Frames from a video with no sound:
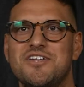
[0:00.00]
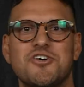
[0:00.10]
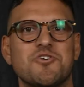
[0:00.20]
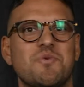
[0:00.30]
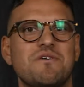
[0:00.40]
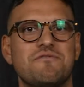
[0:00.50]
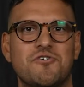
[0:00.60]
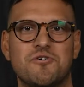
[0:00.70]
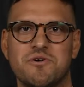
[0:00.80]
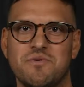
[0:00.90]
another way
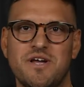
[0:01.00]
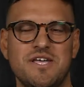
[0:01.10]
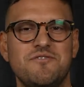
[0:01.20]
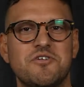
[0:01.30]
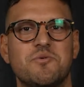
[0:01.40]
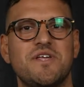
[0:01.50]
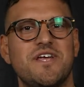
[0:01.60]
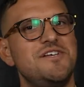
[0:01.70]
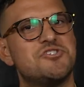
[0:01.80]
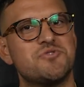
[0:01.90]
forward, right? Even in the way
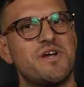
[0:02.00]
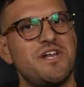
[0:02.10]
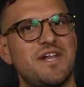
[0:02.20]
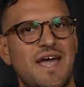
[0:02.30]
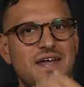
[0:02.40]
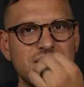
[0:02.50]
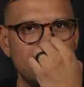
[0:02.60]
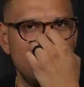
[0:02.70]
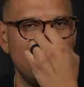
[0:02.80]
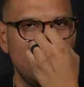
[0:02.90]
that he's training
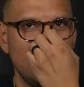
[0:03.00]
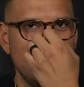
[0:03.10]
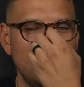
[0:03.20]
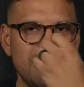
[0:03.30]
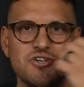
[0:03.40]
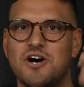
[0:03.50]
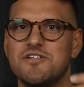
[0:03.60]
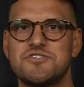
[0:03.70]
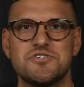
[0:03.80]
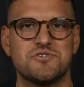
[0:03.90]
Anakin, he
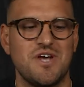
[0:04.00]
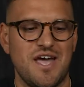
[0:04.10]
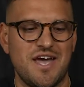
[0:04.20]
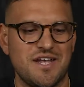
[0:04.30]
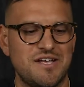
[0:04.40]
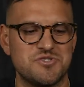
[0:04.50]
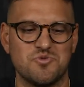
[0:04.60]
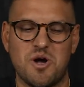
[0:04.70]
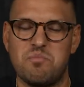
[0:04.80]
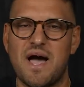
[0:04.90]
acknowledges Anakin's
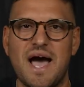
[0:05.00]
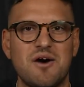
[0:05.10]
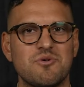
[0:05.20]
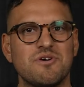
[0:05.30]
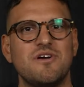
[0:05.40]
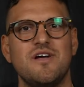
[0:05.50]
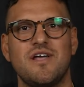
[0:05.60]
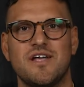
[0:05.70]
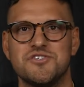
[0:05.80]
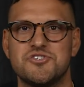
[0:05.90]
raw power
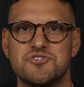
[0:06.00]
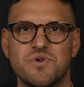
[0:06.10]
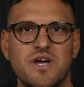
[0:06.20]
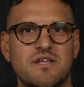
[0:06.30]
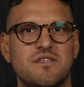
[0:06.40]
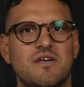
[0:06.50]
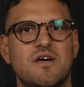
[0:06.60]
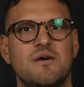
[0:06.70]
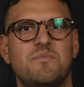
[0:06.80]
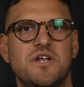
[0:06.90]
and strength
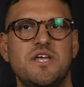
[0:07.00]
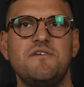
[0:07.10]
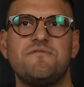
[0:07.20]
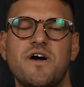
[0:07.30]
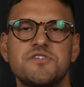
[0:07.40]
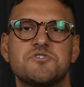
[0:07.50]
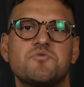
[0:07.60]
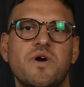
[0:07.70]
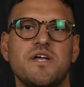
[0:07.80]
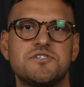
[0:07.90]
but he finds a
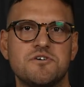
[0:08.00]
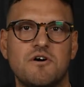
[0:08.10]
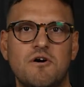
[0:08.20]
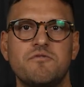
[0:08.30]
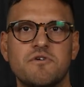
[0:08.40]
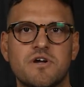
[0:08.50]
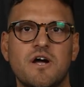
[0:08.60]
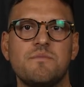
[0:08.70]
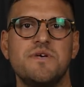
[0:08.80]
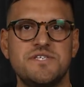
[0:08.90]
way to
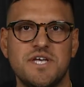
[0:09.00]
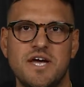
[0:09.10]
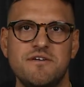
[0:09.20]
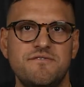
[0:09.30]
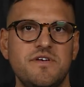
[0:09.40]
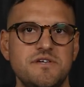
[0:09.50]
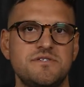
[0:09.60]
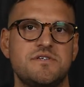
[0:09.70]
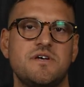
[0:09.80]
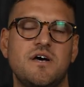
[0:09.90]
overcome his
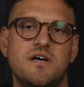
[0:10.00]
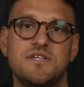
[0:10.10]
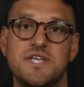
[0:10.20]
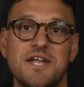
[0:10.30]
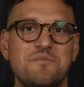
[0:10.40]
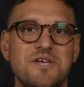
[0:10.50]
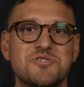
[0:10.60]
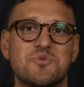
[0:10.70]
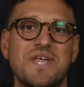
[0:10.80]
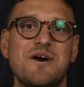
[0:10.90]
enemies, uh, his
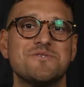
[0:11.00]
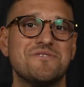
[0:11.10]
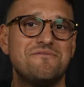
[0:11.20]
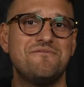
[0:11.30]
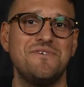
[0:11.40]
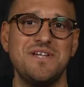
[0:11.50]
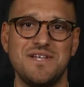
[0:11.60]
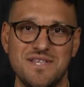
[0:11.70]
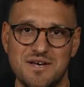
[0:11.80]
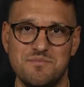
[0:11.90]
enemies without
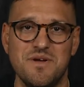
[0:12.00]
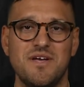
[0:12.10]
defeating them.